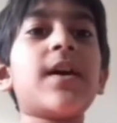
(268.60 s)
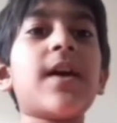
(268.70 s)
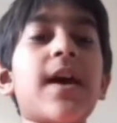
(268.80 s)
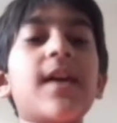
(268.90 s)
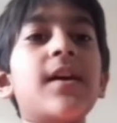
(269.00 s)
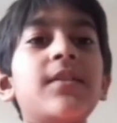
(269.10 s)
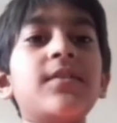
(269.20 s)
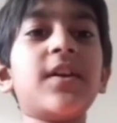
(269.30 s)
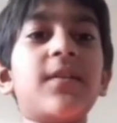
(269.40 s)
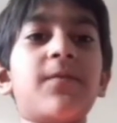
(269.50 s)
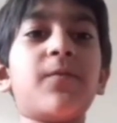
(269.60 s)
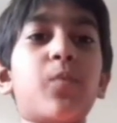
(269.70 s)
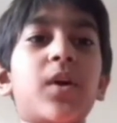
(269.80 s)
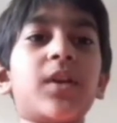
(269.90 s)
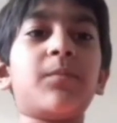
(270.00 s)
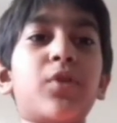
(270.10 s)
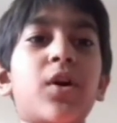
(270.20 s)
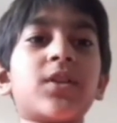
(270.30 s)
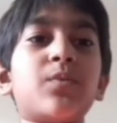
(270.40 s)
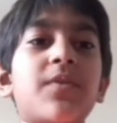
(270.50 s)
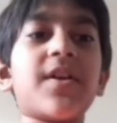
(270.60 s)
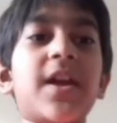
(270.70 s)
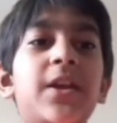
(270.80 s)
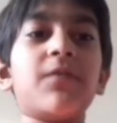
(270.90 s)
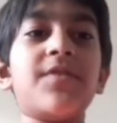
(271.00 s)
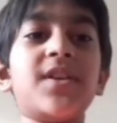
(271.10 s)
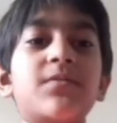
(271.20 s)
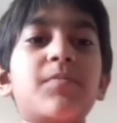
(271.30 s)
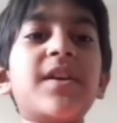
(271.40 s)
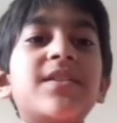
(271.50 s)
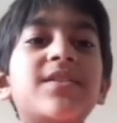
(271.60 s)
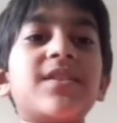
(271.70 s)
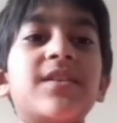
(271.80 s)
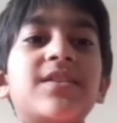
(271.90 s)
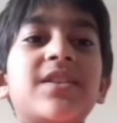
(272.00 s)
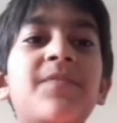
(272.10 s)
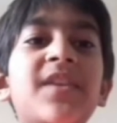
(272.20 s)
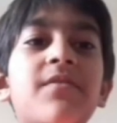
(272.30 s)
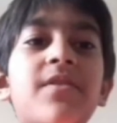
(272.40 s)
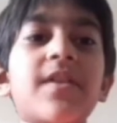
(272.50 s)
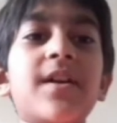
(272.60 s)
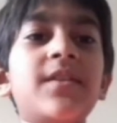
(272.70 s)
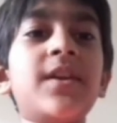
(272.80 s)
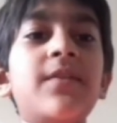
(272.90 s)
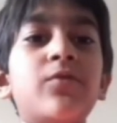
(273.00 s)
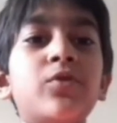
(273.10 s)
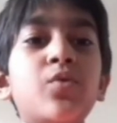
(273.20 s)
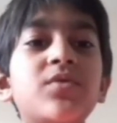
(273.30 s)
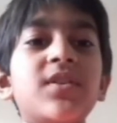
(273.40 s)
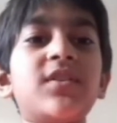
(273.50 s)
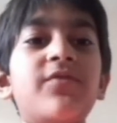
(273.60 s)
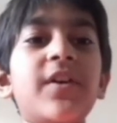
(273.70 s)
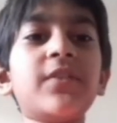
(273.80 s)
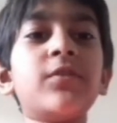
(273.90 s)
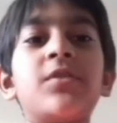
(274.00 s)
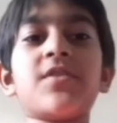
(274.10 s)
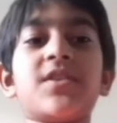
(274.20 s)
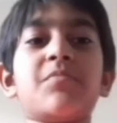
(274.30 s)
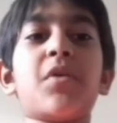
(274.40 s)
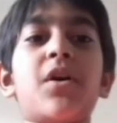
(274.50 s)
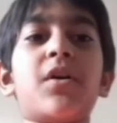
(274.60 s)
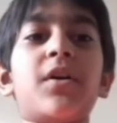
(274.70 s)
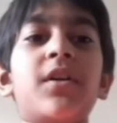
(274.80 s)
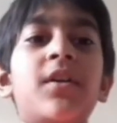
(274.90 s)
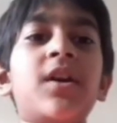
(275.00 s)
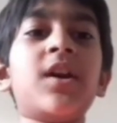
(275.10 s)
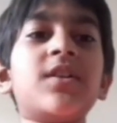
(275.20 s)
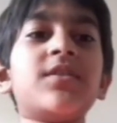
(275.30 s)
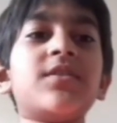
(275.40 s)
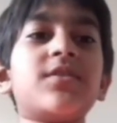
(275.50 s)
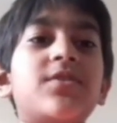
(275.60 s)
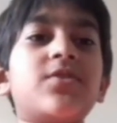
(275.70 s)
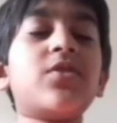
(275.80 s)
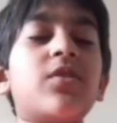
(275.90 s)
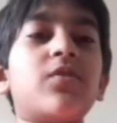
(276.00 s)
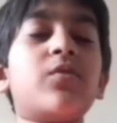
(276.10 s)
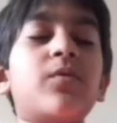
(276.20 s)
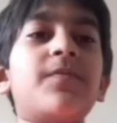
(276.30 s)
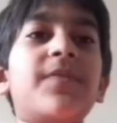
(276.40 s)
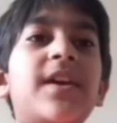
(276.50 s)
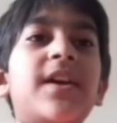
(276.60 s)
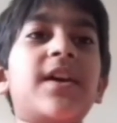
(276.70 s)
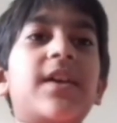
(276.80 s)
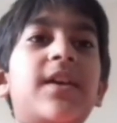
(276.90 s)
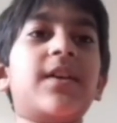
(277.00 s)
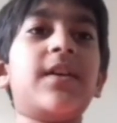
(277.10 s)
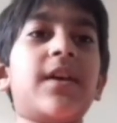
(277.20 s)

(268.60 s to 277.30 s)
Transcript: and if white blocks with any of these pieces, then he will lose a defender to this pawn. So he